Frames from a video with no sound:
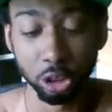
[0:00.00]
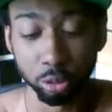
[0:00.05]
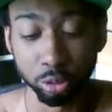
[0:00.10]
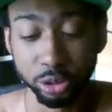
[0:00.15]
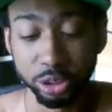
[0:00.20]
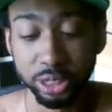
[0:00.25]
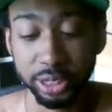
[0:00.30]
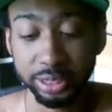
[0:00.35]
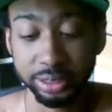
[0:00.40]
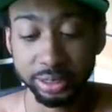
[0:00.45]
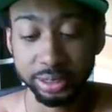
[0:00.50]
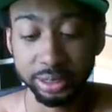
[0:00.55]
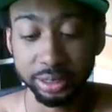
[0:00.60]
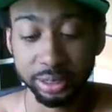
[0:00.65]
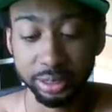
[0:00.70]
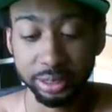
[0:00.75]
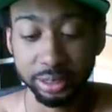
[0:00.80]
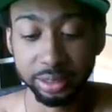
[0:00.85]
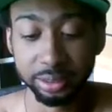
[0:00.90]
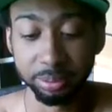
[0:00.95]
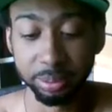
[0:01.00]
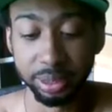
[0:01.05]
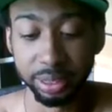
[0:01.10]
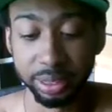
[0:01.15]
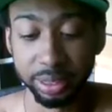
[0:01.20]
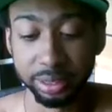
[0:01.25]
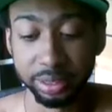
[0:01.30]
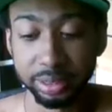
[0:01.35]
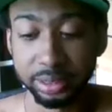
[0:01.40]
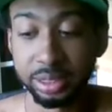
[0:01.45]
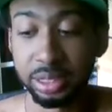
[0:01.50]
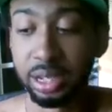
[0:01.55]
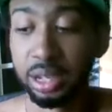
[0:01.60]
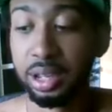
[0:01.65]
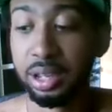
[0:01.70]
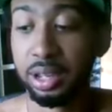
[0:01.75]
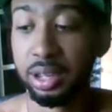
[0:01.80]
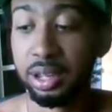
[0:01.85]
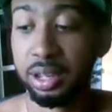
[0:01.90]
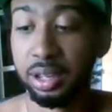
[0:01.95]
So chanting these planets
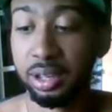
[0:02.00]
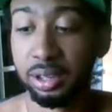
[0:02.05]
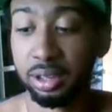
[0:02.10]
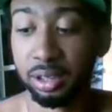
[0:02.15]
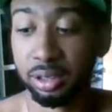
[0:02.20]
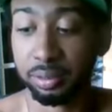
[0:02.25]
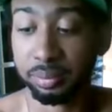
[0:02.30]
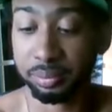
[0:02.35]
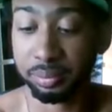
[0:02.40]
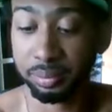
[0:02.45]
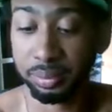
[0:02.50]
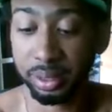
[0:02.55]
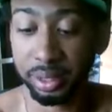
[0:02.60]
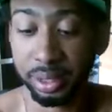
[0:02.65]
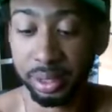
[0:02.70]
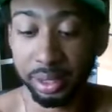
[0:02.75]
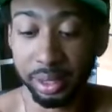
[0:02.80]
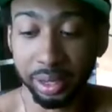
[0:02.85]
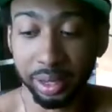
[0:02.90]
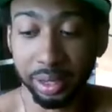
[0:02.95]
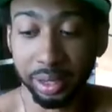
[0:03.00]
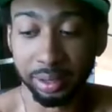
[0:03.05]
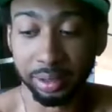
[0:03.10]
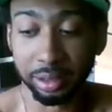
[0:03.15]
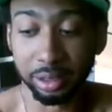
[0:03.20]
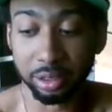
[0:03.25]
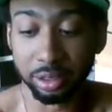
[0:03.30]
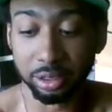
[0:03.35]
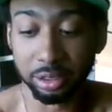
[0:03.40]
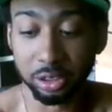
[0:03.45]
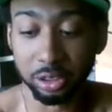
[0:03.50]
and